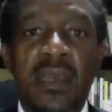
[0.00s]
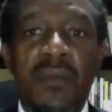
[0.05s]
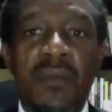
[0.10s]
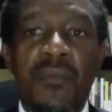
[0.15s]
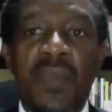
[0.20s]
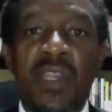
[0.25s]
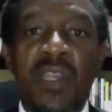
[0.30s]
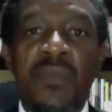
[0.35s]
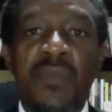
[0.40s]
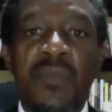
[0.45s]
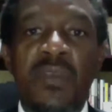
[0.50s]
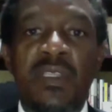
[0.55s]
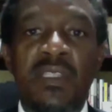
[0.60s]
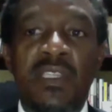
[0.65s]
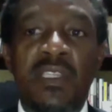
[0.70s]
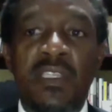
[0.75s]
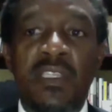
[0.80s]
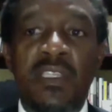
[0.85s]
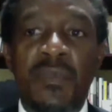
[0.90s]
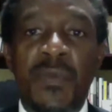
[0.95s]
Many
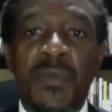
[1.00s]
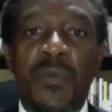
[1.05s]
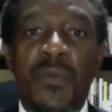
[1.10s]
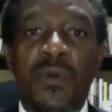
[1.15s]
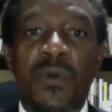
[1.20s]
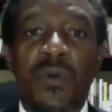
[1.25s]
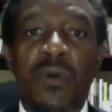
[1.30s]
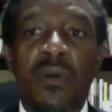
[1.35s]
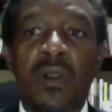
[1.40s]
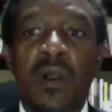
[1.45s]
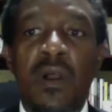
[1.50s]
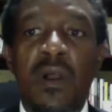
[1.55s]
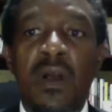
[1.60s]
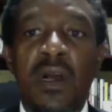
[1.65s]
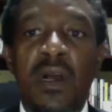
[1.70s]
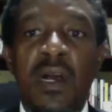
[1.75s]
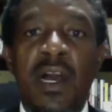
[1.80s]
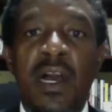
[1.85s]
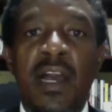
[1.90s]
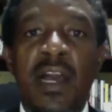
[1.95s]
business people
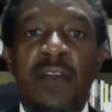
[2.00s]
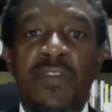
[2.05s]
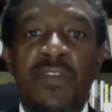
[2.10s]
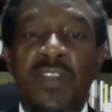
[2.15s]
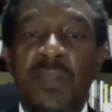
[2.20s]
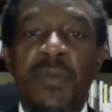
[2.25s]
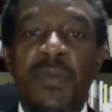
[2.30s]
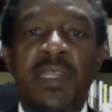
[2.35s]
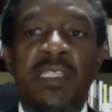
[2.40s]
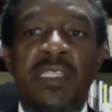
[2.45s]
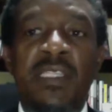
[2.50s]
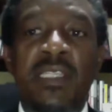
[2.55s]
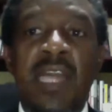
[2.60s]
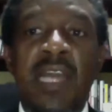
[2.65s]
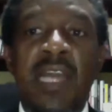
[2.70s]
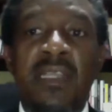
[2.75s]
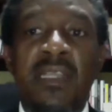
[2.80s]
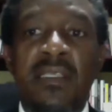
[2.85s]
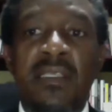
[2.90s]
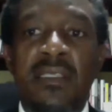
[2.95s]
have sleepless
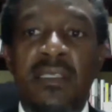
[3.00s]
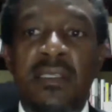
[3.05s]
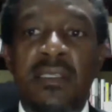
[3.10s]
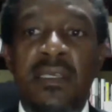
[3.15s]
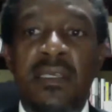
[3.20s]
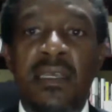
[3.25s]
nights.